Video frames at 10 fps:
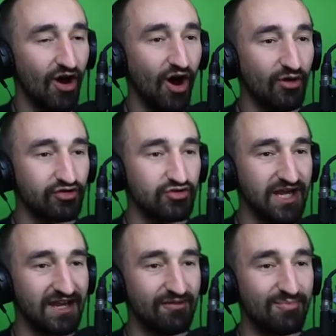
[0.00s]
Oh, so you
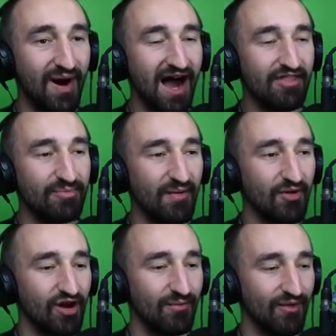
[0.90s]
can't even buy the
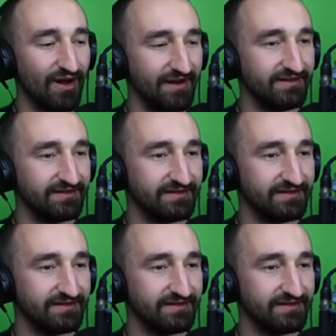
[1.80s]
bubblegum one.